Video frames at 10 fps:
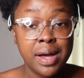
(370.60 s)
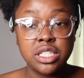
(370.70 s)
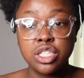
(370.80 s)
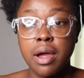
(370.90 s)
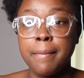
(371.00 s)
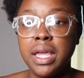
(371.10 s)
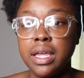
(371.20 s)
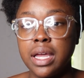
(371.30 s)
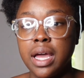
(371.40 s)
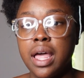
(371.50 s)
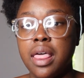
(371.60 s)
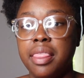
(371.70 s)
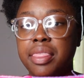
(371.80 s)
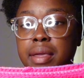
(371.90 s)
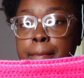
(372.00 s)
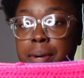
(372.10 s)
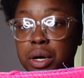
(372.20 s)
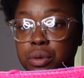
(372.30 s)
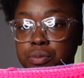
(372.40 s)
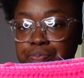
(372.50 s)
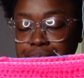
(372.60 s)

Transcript: about to start making the bow.